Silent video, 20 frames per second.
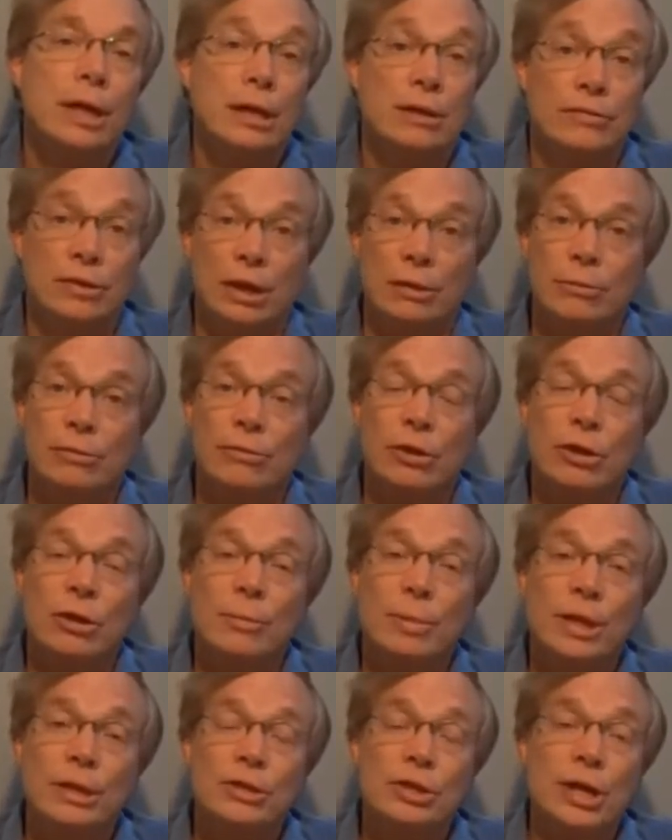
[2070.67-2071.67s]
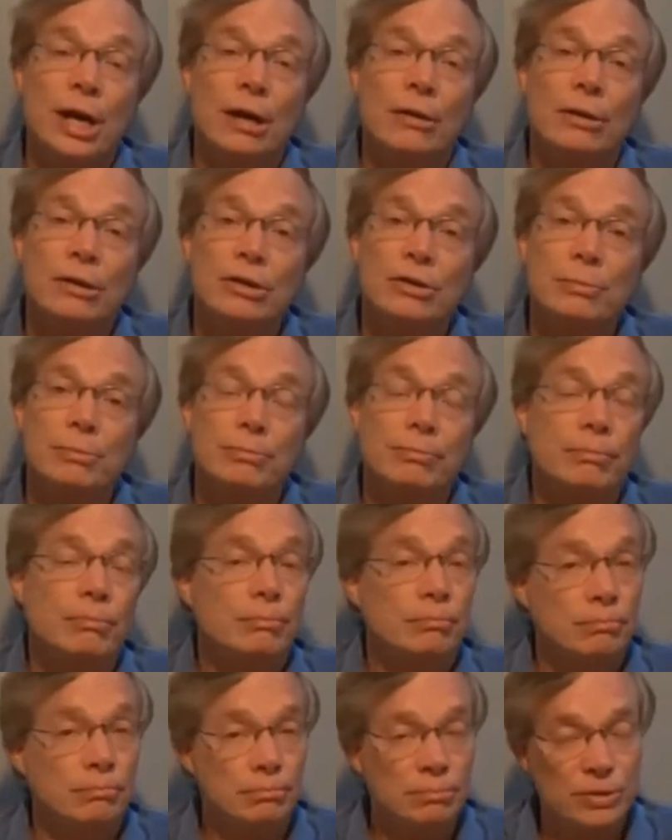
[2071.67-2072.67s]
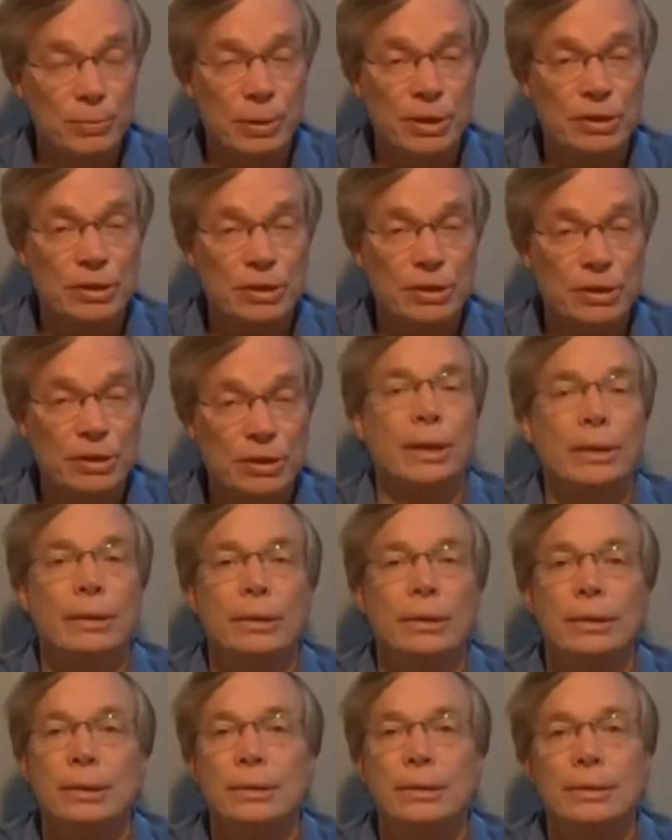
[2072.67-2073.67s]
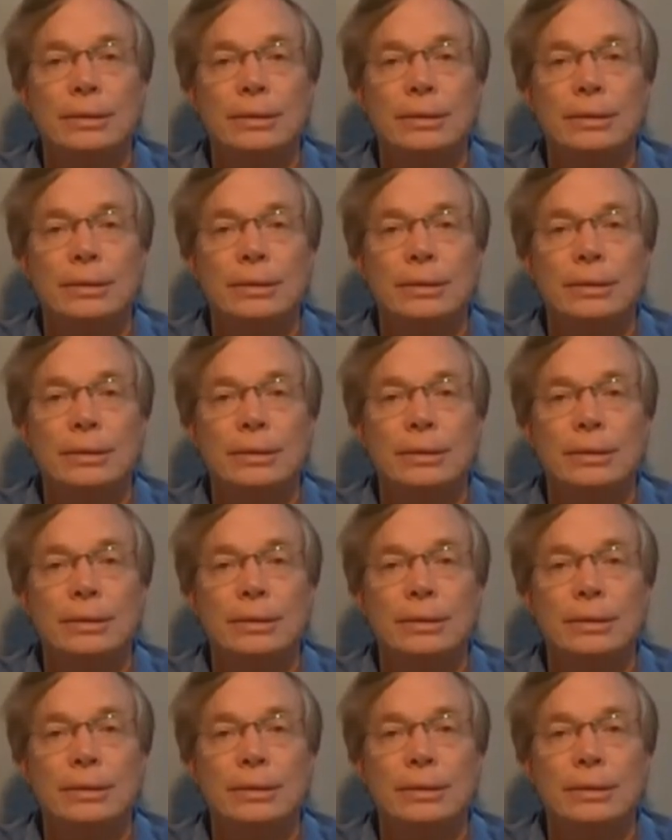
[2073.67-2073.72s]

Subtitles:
They said it was going to be a challenge, but